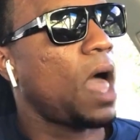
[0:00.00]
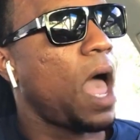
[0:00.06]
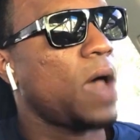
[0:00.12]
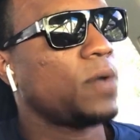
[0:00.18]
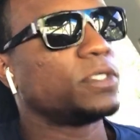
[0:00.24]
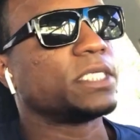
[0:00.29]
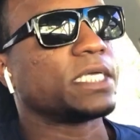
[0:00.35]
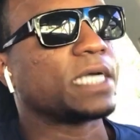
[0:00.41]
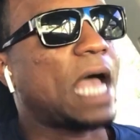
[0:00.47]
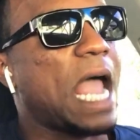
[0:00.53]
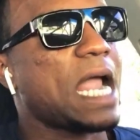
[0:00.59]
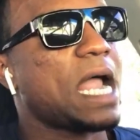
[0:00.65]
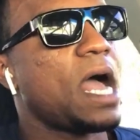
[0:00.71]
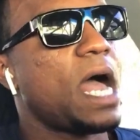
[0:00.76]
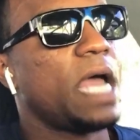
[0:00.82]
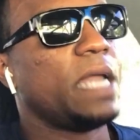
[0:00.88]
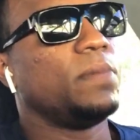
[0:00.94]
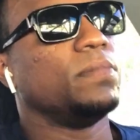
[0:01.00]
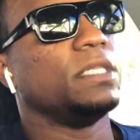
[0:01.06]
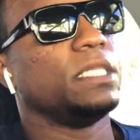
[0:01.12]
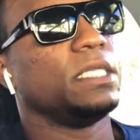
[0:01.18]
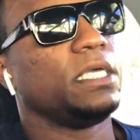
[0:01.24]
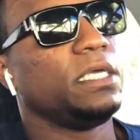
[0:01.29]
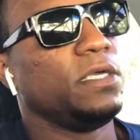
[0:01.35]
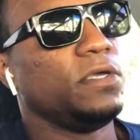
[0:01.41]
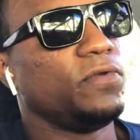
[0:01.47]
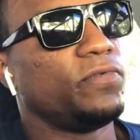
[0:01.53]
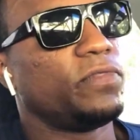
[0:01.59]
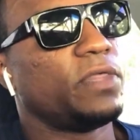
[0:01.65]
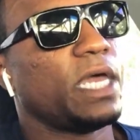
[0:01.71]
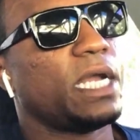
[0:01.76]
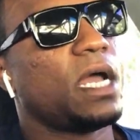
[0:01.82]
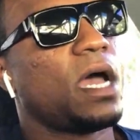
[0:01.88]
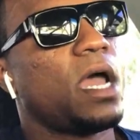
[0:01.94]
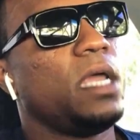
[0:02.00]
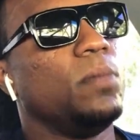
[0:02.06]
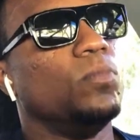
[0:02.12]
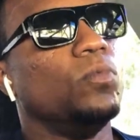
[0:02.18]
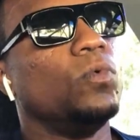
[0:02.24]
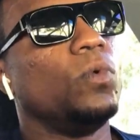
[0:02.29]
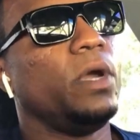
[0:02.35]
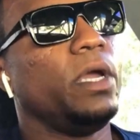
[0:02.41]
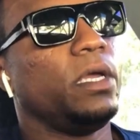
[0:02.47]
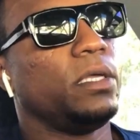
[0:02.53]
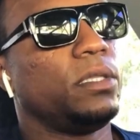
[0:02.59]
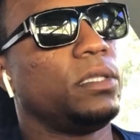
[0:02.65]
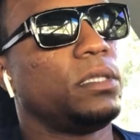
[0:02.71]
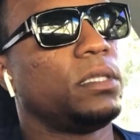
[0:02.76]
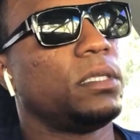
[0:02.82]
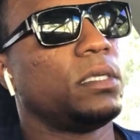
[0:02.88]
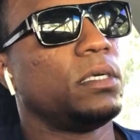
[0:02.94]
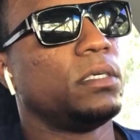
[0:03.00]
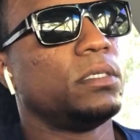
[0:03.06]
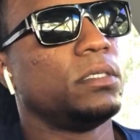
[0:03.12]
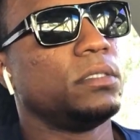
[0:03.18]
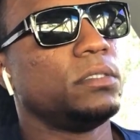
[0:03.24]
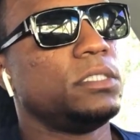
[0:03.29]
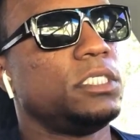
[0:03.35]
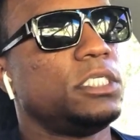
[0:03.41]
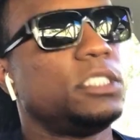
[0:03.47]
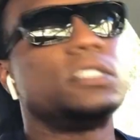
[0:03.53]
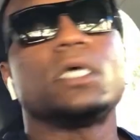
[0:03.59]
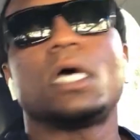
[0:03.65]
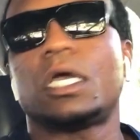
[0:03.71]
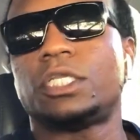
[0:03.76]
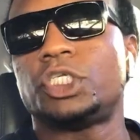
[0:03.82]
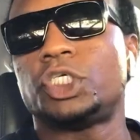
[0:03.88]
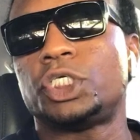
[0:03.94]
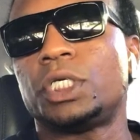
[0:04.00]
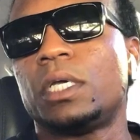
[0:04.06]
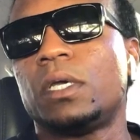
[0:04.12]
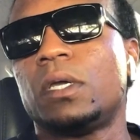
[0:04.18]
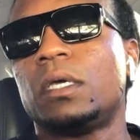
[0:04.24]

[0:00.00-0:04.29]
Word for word: I was like, I can't believe that I am with such